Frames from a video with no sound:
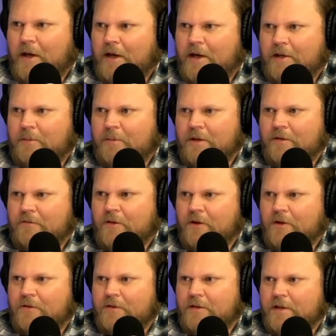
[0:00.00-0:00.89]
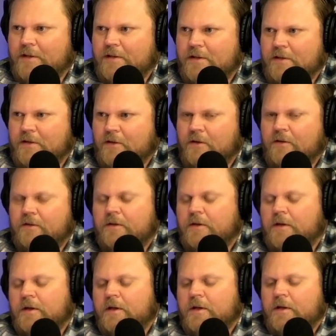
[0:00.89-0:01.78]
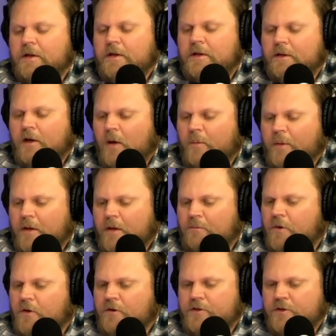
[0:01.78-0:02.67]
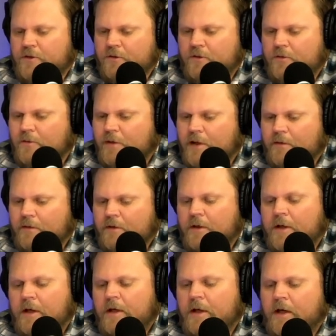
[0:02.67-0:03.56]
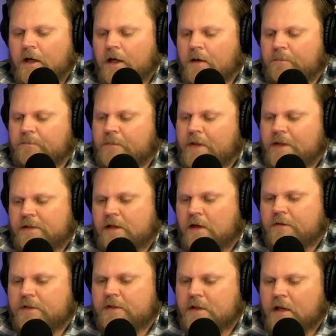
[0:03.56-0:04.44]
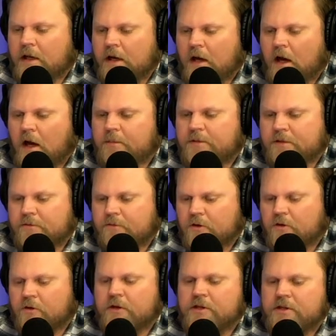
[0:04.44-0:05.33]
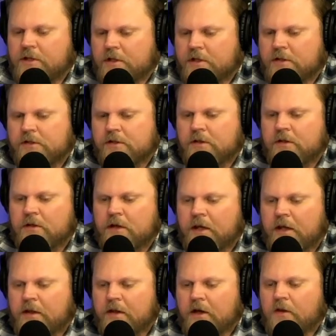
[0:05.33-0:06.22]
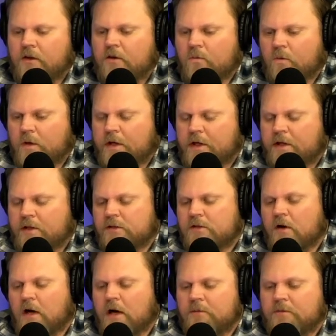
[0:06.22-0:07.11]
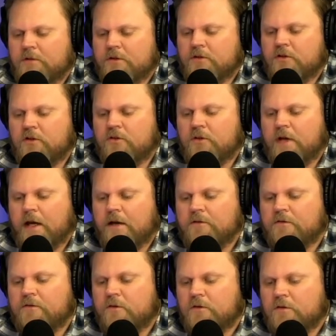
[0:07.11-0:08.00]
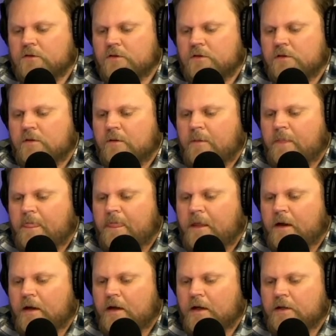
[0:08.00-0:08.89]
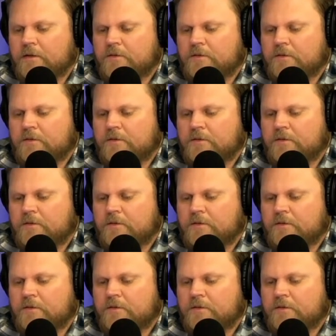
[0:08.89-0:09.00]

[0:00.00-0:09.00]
to be involved in this at all. Yeah. I'll be a moocher or whatever. Um, that's obviously not an option for Christians. And the other one he describes are two handfuls. Uh,